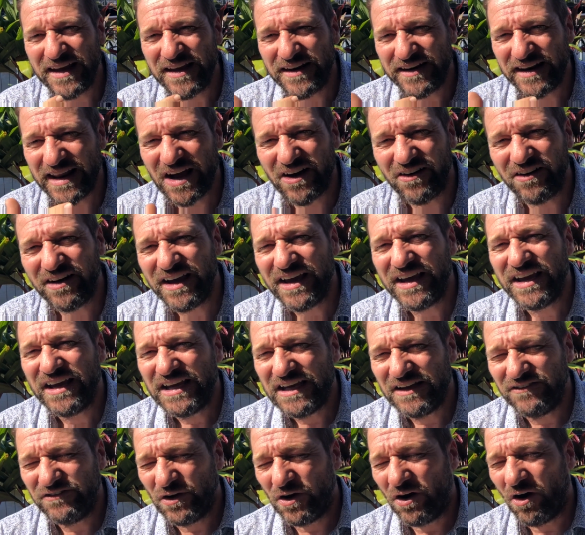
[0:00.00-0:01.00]
Now,
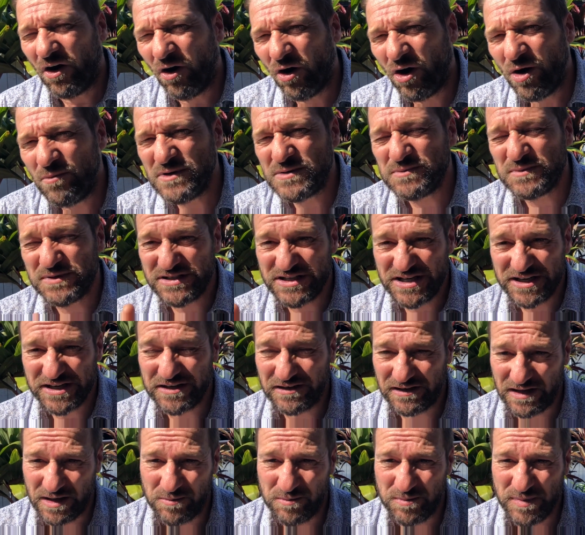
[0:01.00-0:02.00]
if your home is
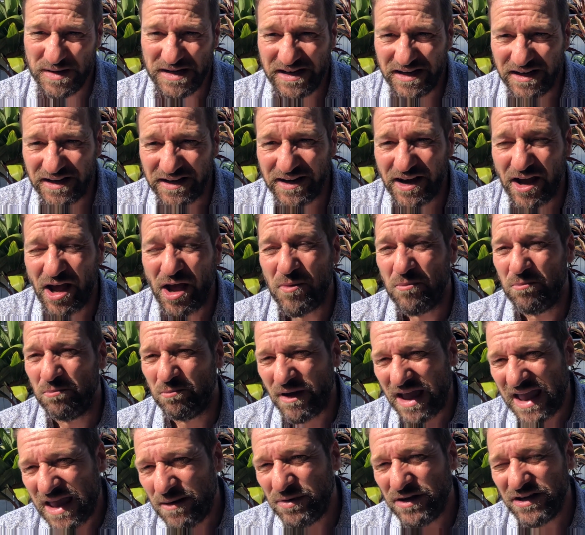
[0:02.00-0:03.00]
particularly big,
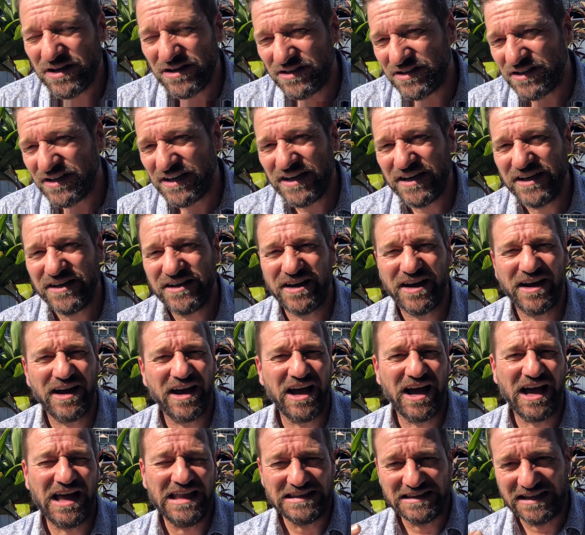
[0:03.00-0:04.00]
maybe you need
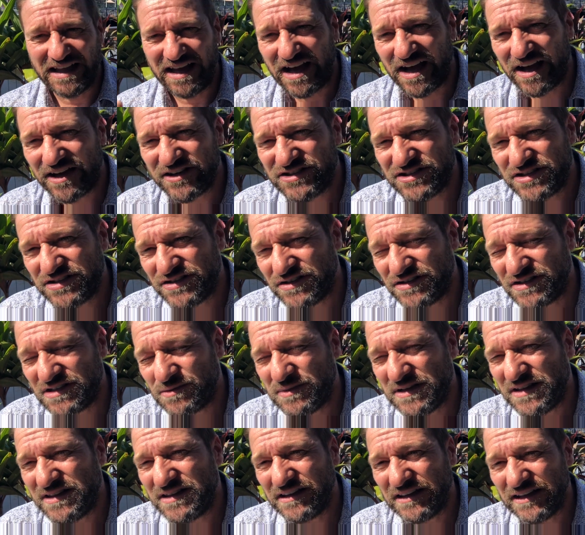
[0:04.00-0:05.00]
a large system
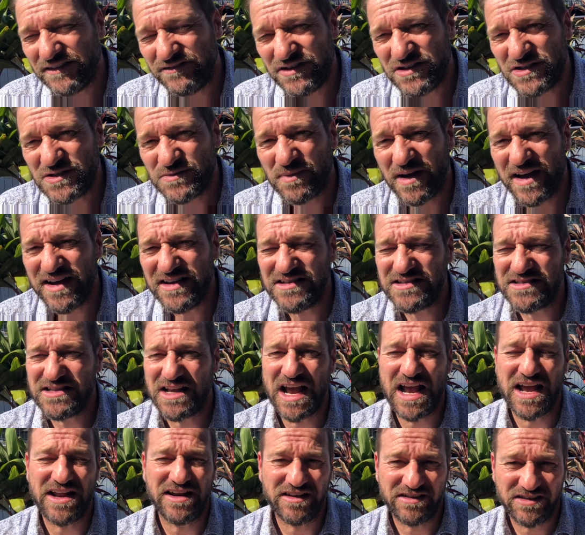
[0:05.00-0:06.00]
in the living space
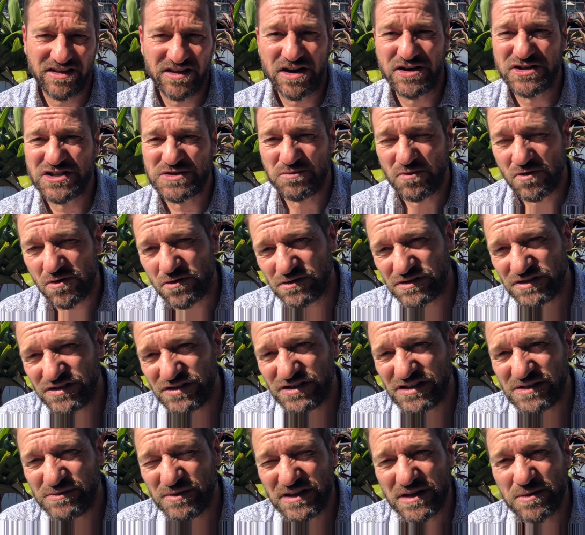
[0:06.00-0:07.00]
and then a small
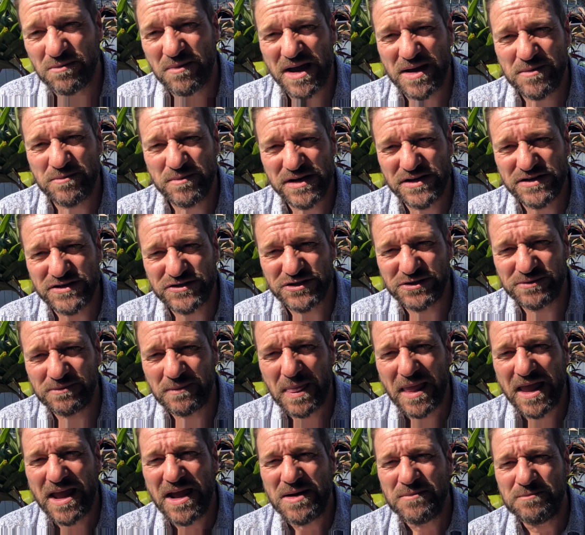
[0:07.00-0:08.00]
system in the main bedroom.
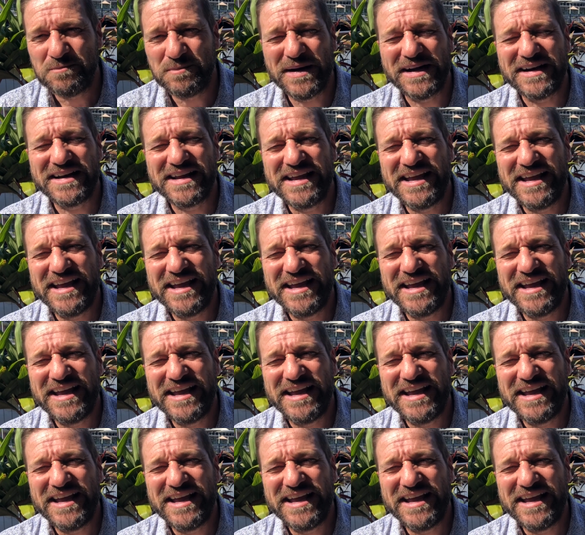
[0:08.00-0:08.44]
But